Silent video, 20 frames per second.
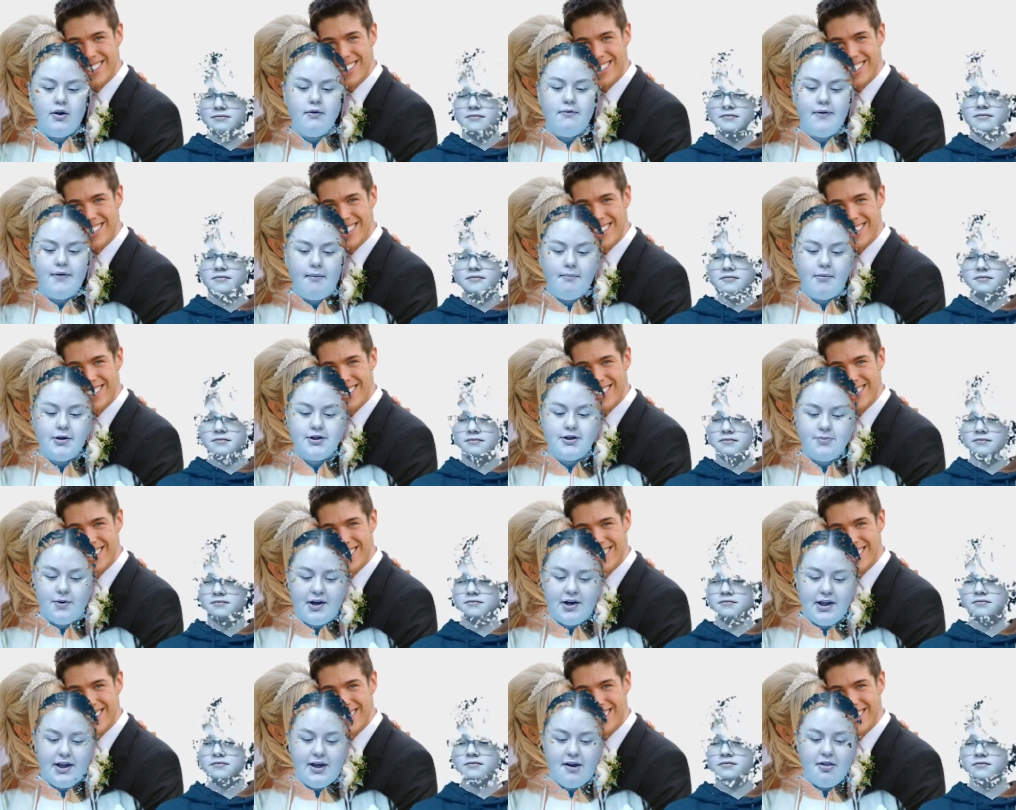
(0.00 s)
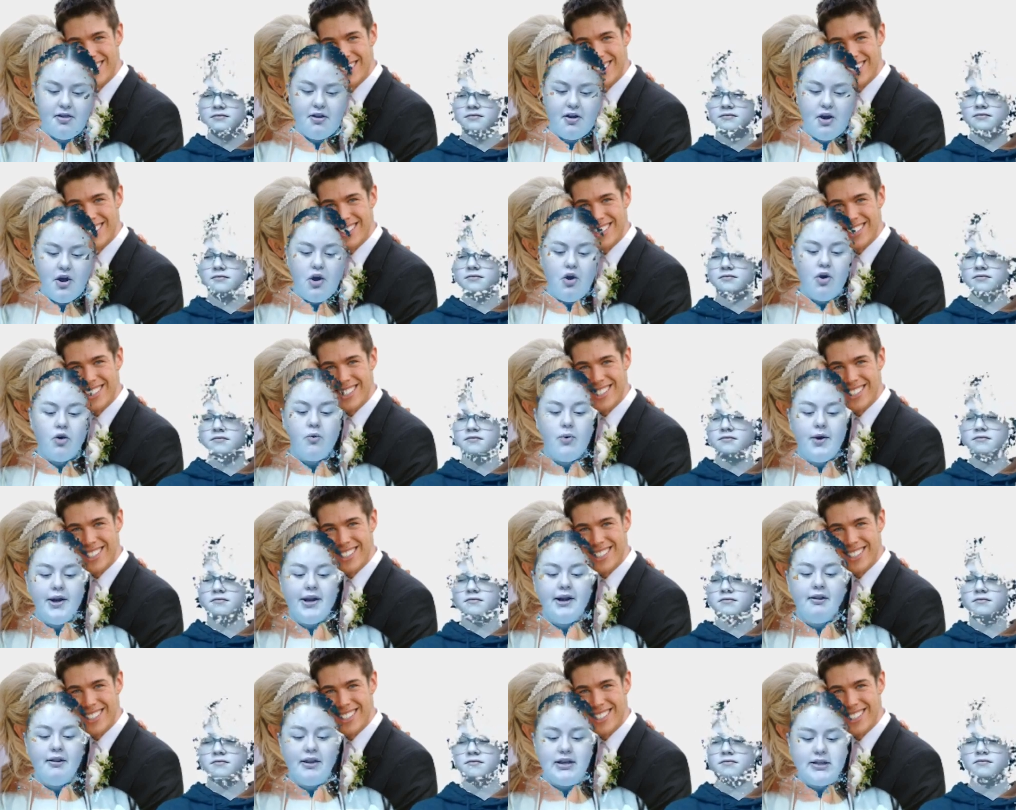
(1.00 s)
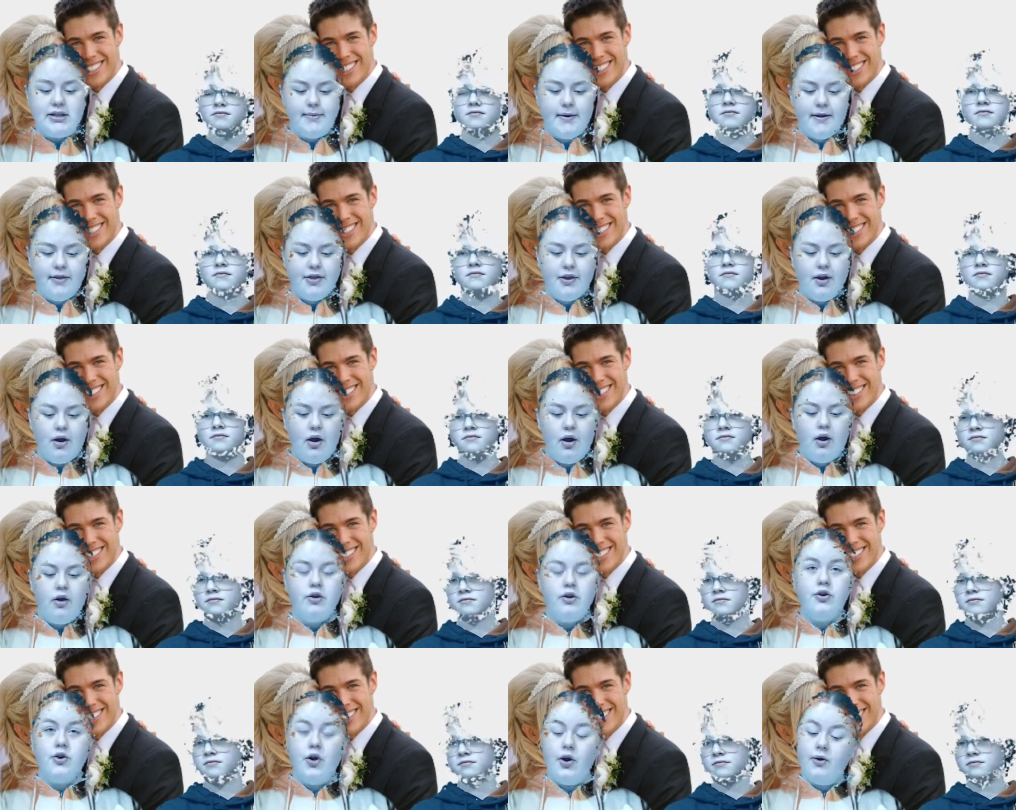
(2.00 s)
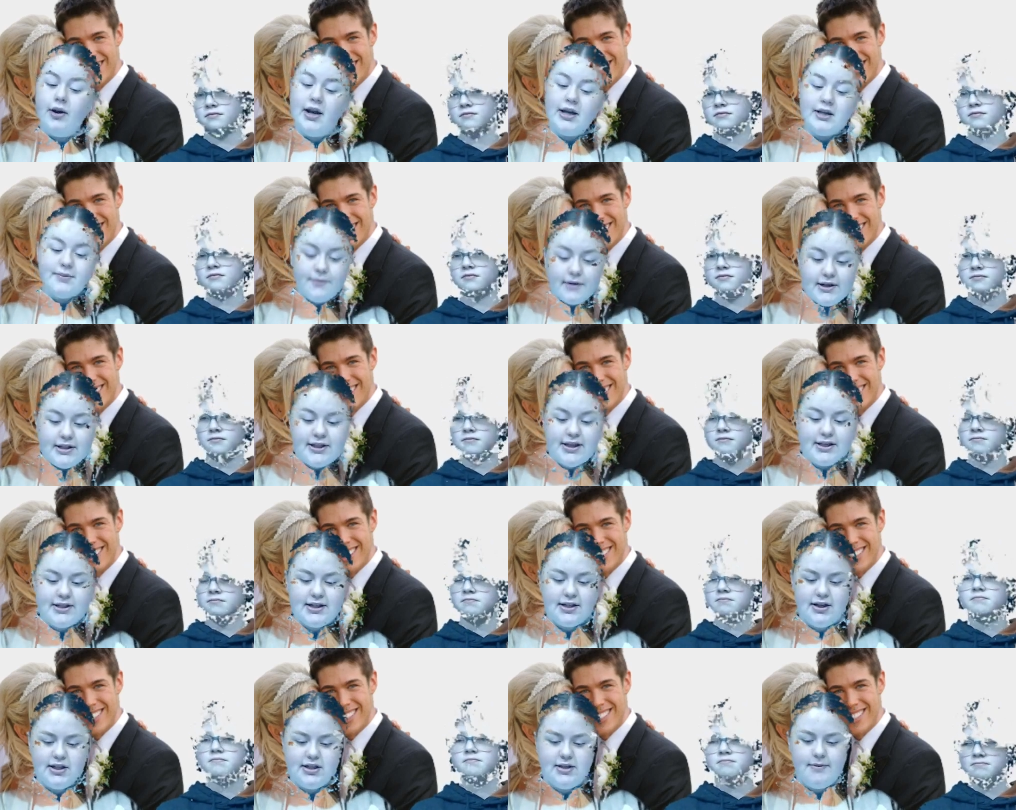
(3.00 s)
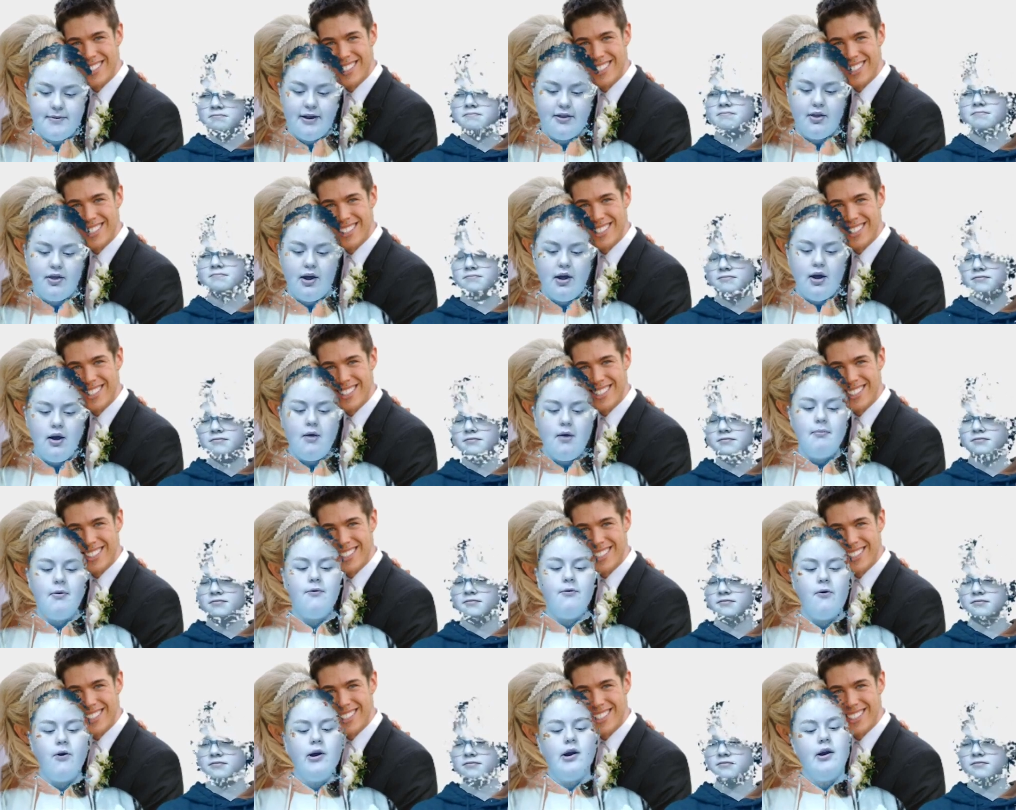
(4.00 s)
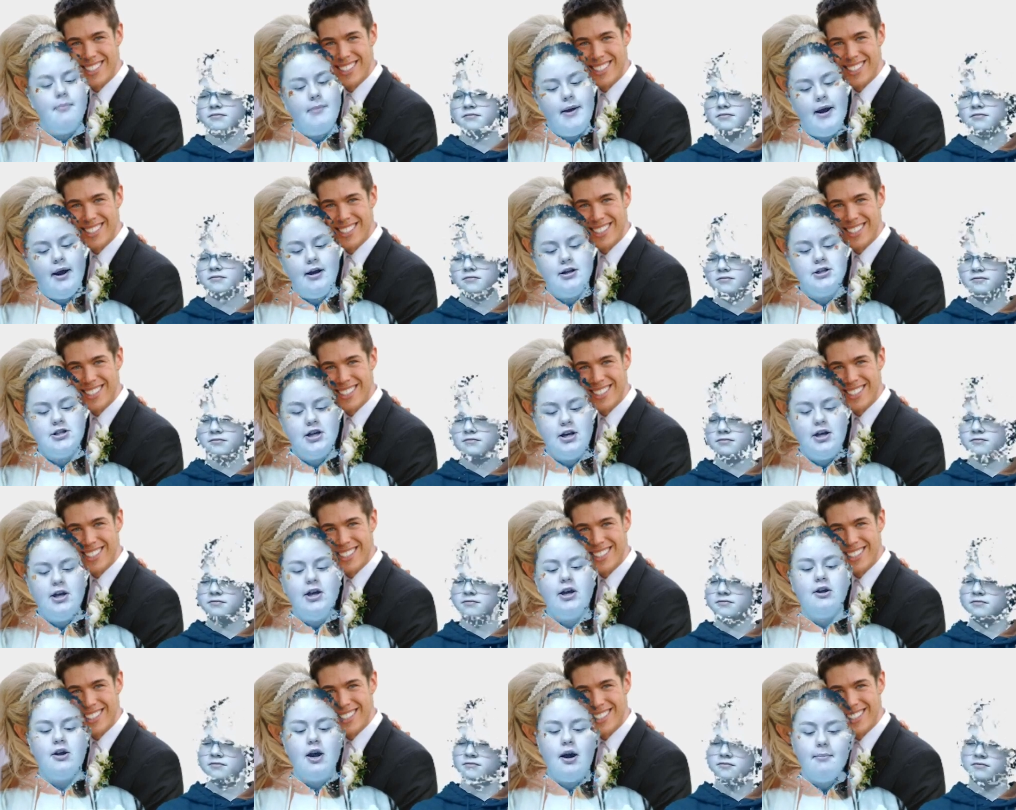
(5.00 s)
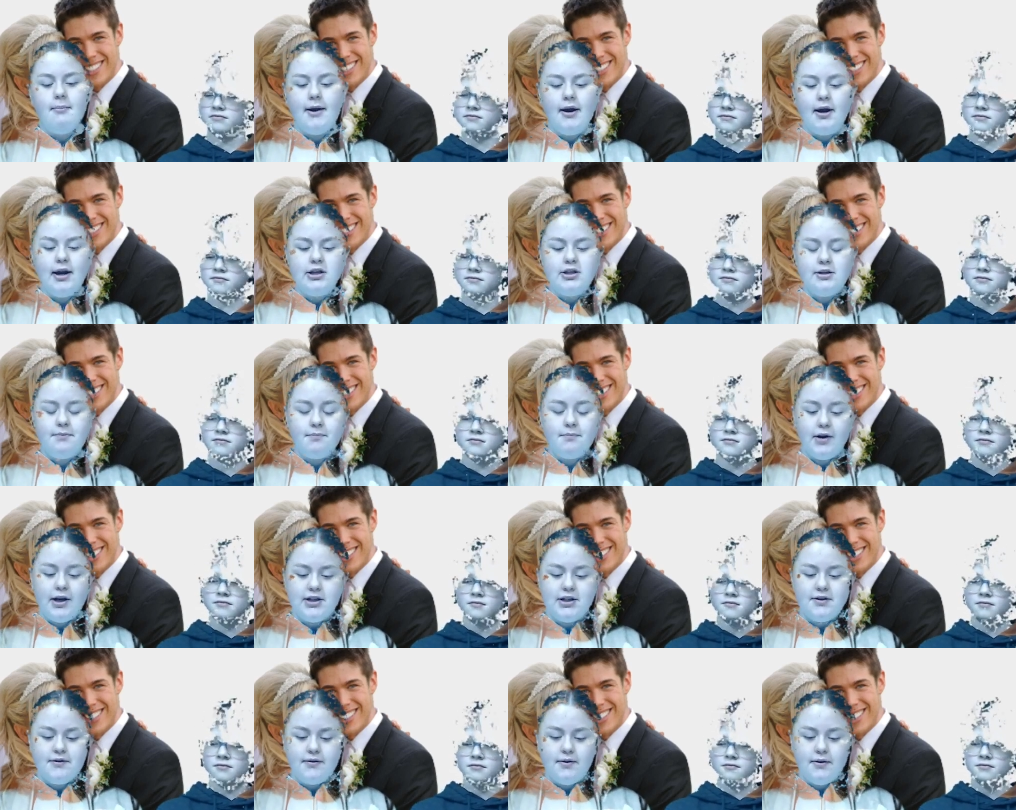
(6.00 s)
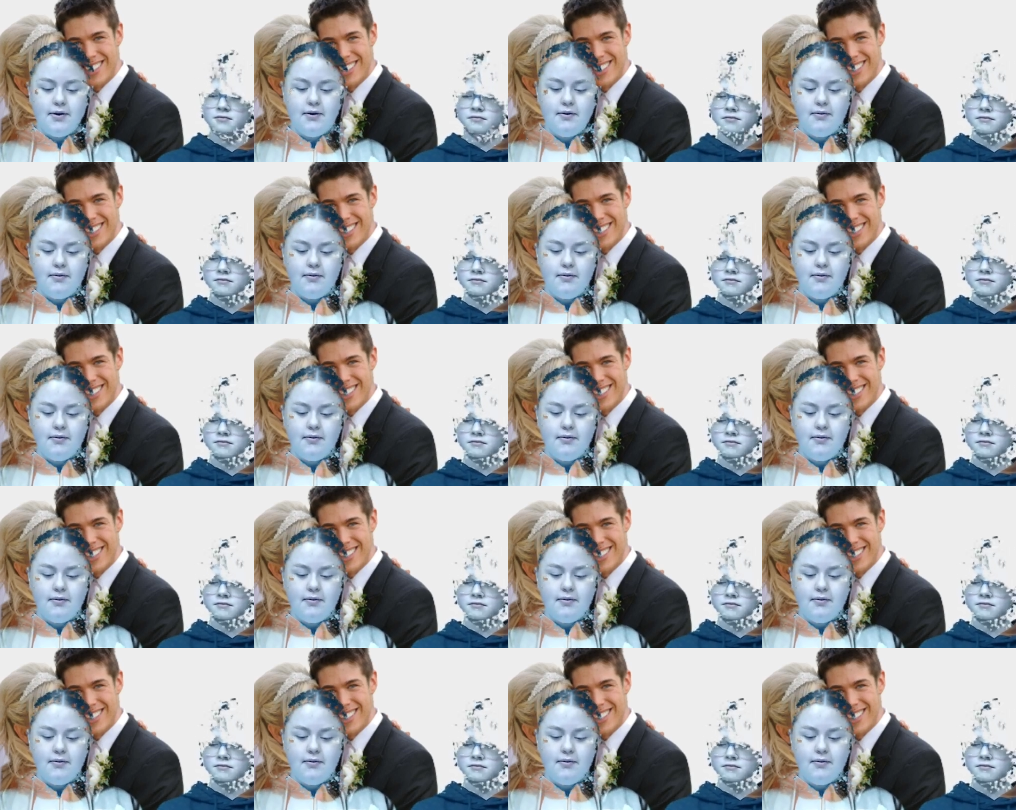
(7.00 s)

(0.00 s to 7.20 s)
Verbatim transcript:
Speaker 1: November 20th, Queen Elizabeth, known as Princess Elizabeth before her marriage, got married to Prince,